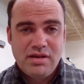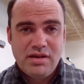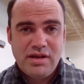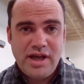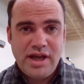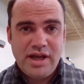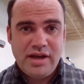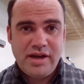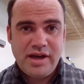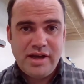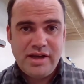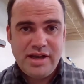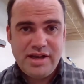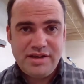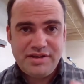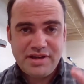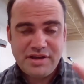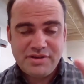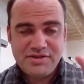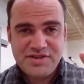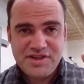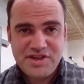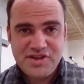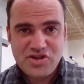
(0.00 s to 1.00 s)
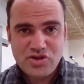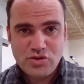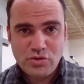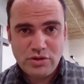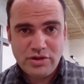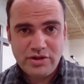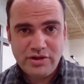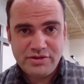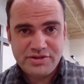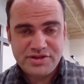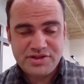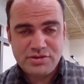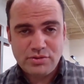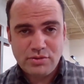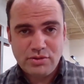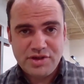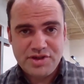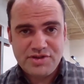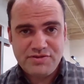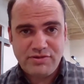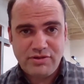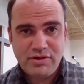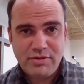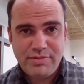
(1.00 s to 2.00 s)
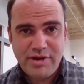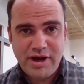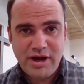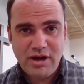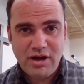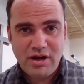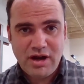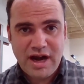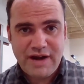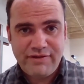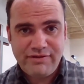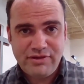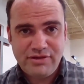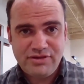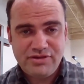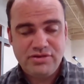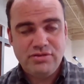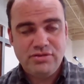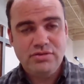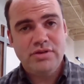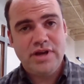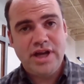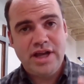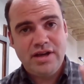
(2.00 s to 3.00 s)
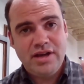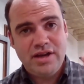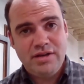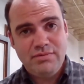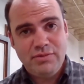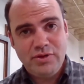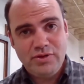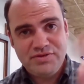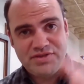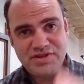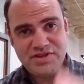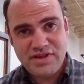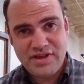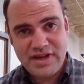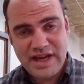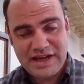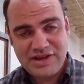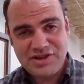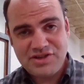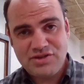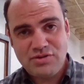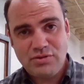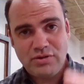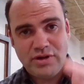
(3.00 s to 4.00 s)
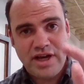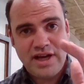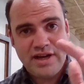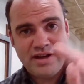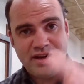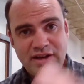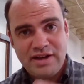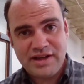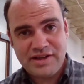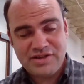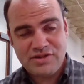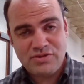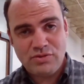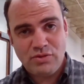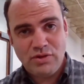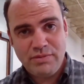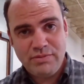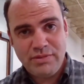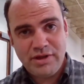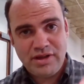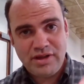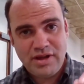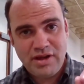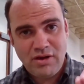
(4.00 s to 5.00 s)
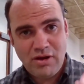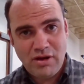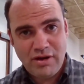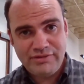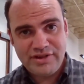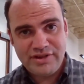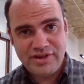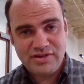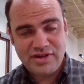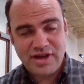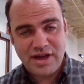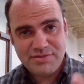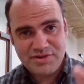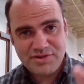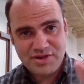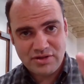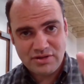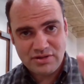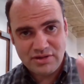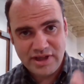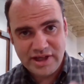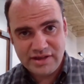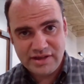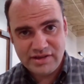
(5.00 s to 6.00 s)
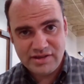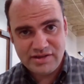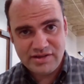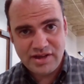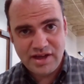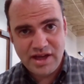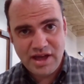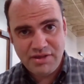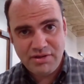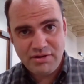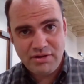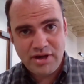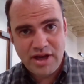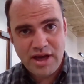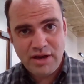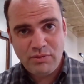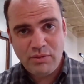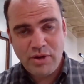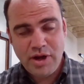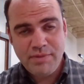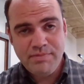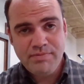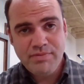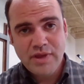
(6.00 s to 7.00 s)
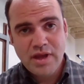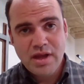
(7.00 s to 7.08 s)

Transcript: And he tells these short little stories for a paragraph or two, and then moves to the next story and the next story, but they oftentimes are linked together in that way,